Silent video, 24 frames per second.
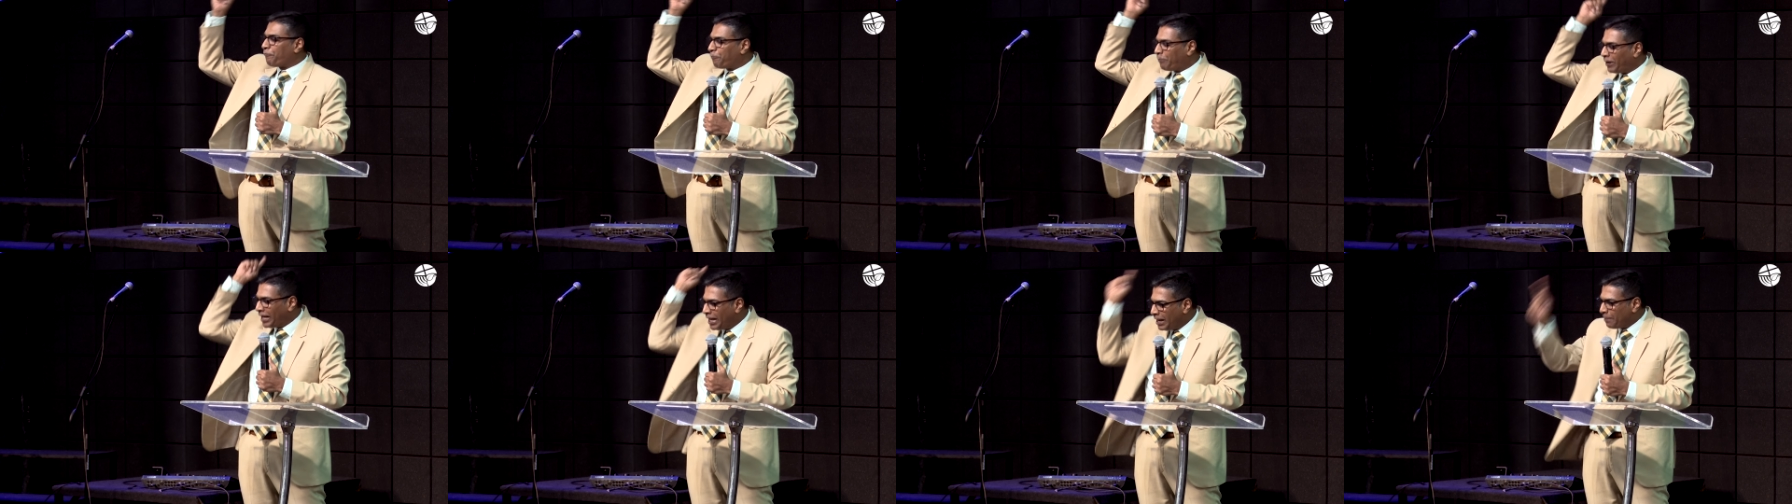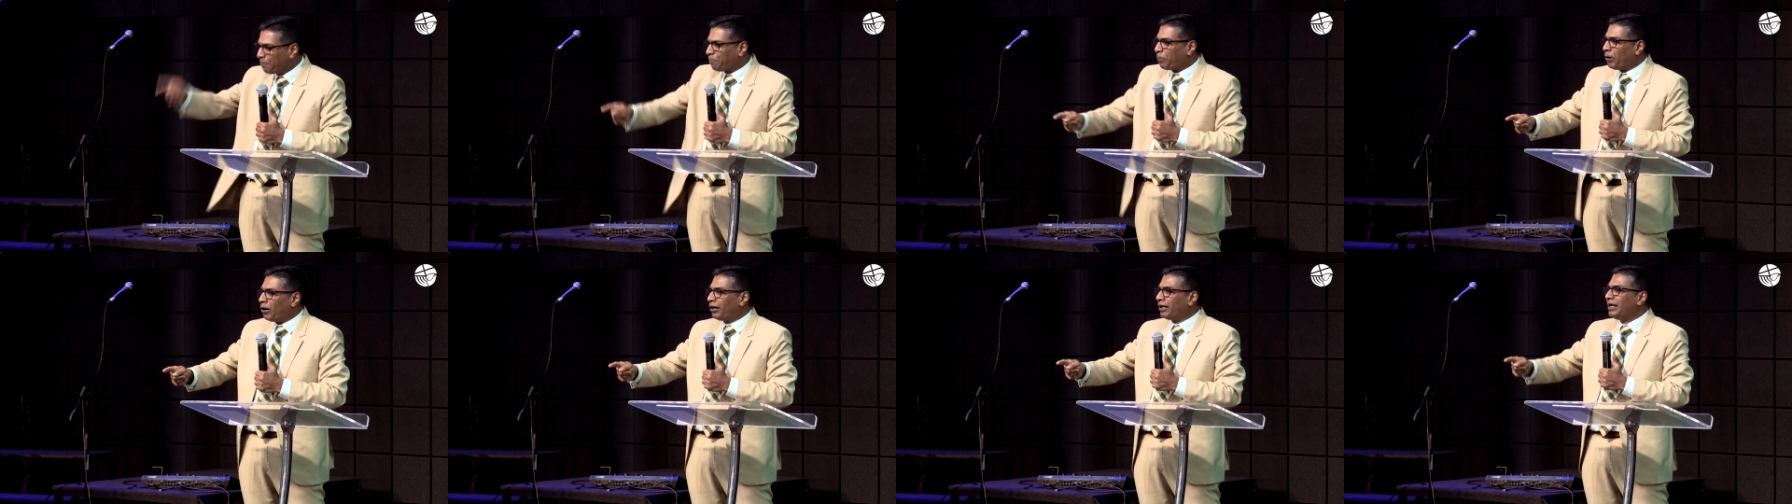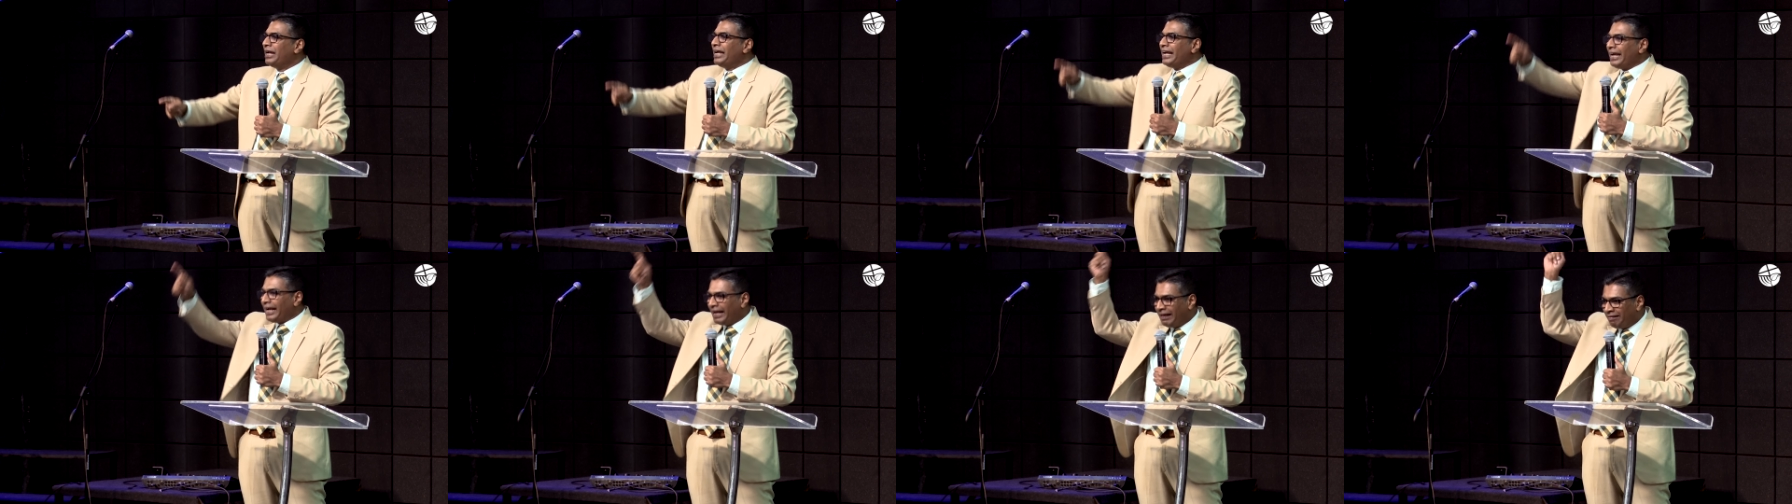people
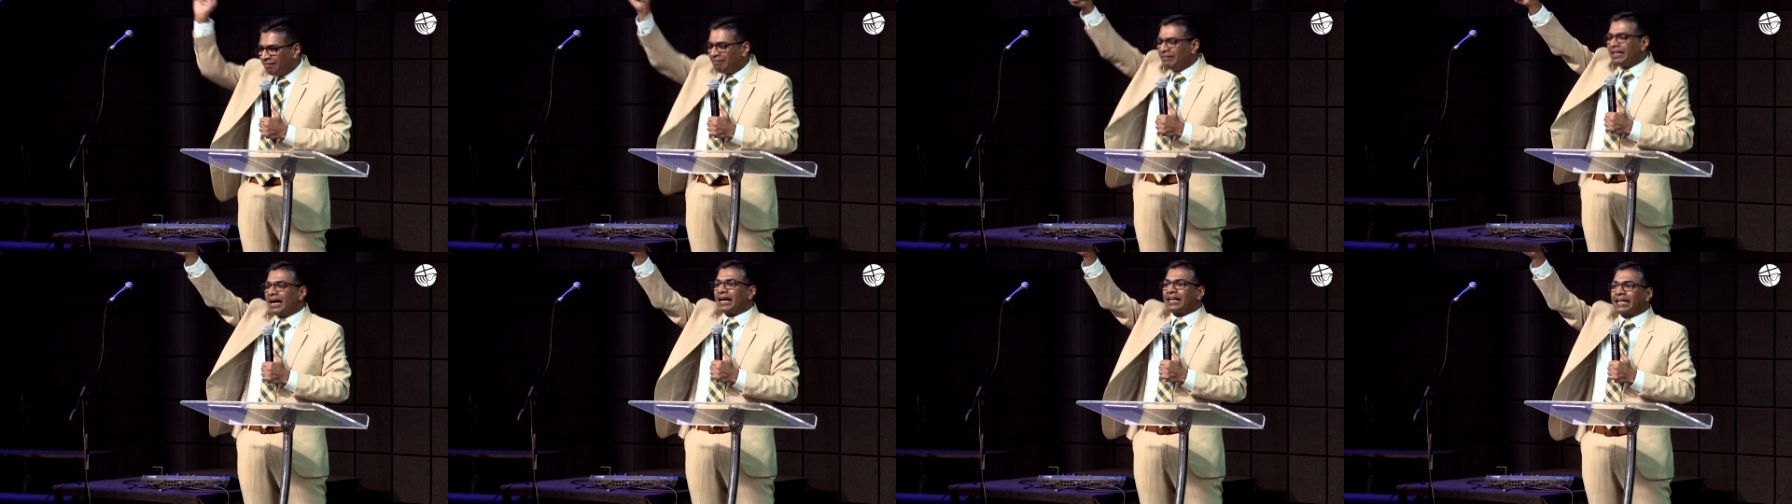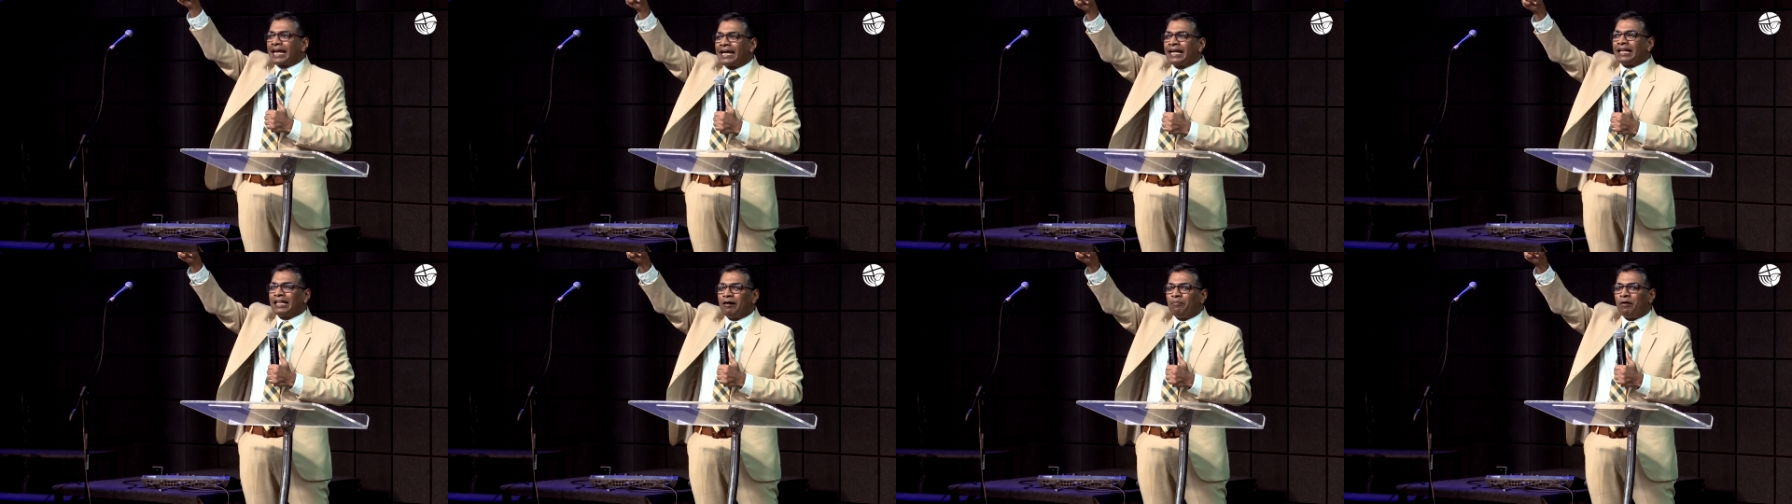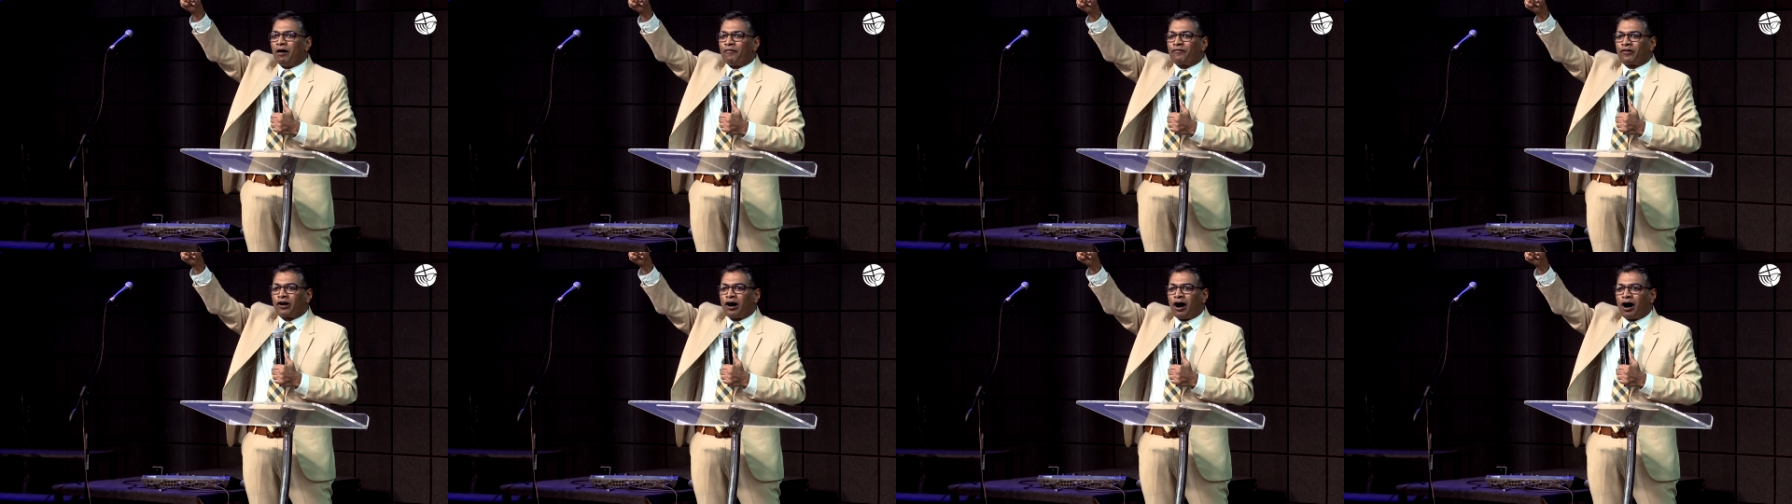in the kingdom
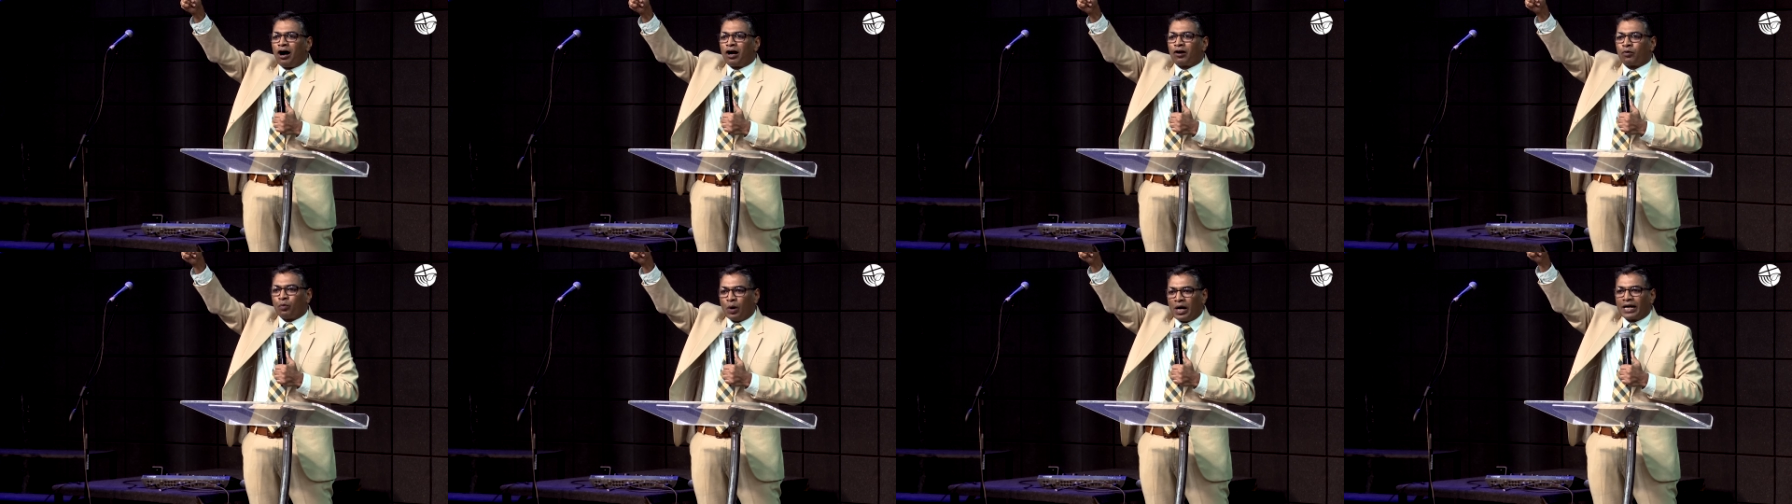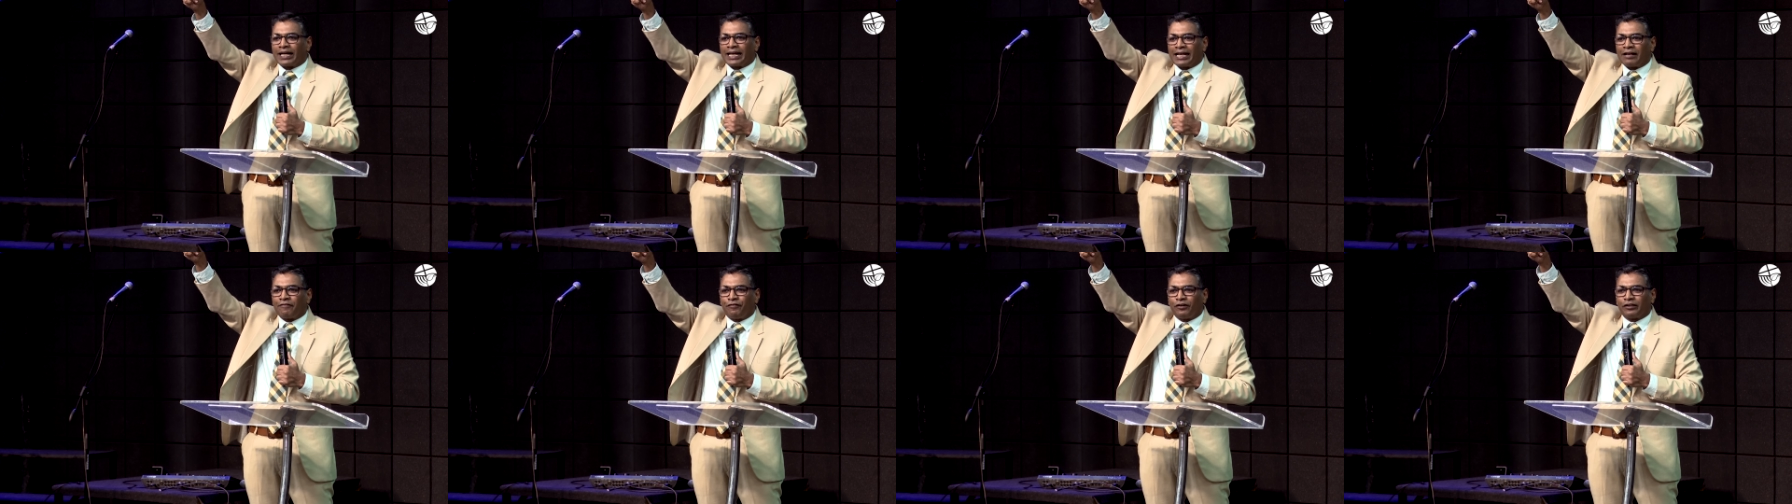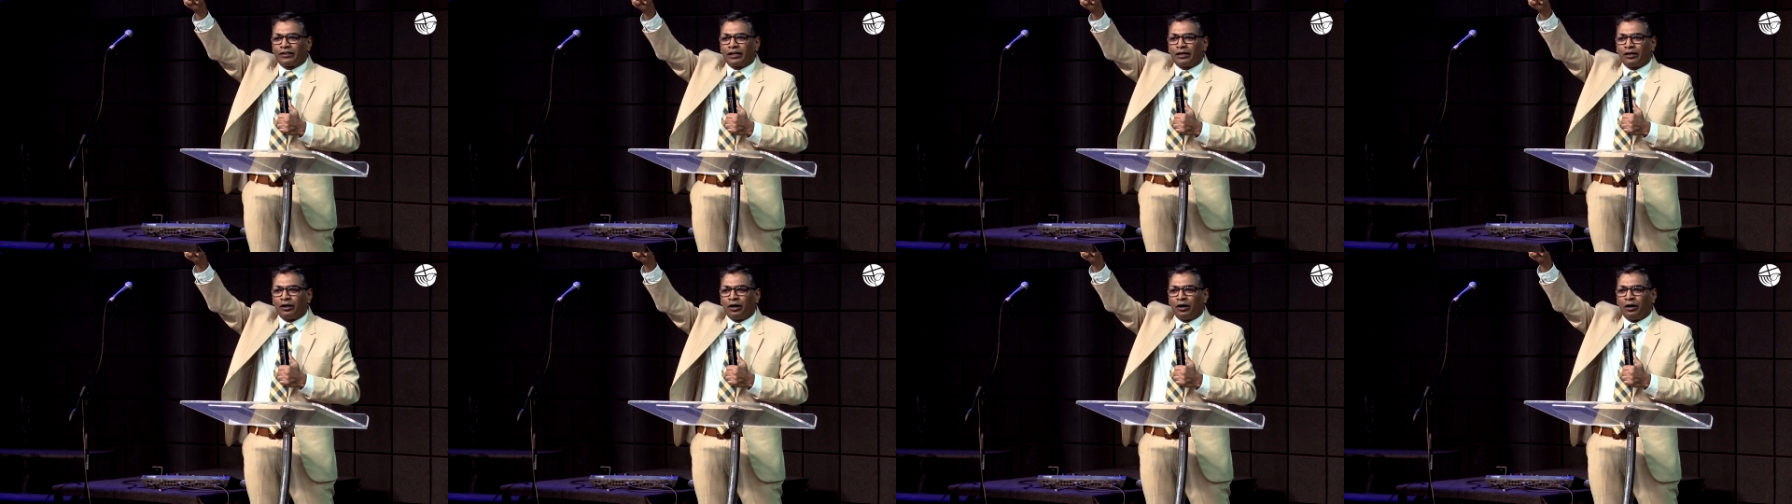of God working for
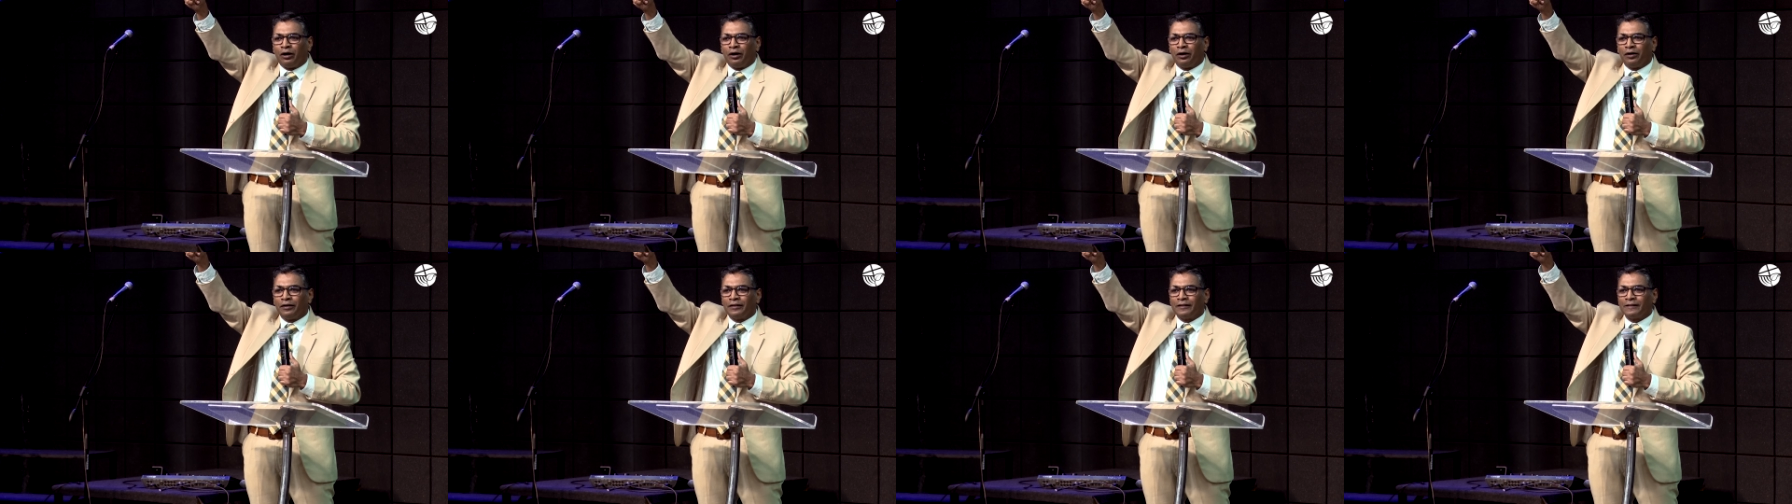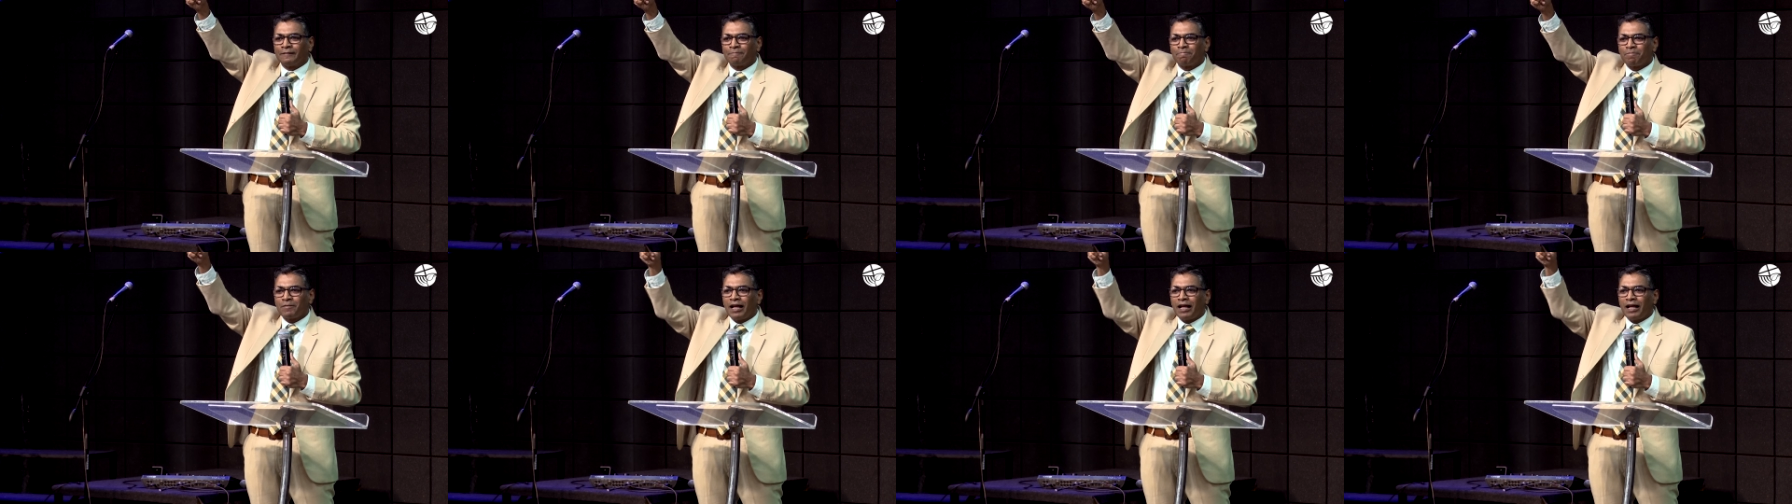the Lord.